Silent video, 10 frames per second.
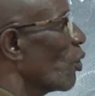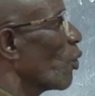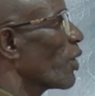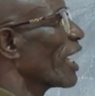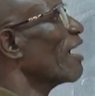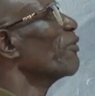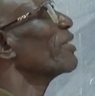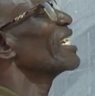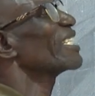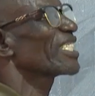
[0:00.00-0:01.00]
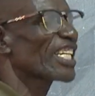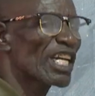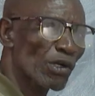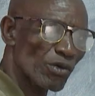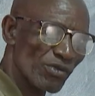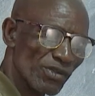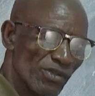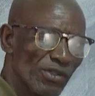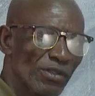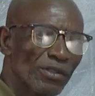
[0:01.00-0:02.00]
We have the
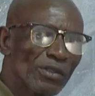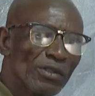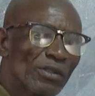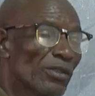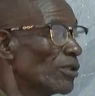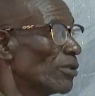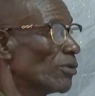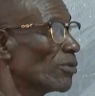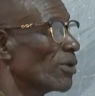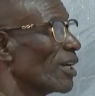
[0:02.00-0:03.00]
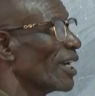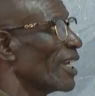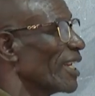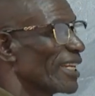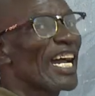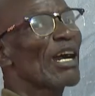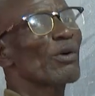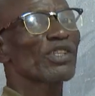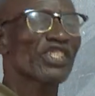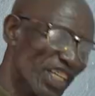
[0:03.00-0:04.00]
shells.
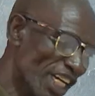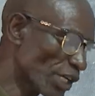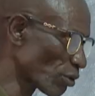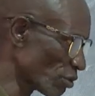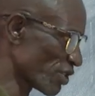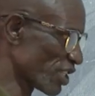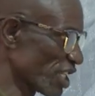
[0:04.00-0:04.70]
Now shells,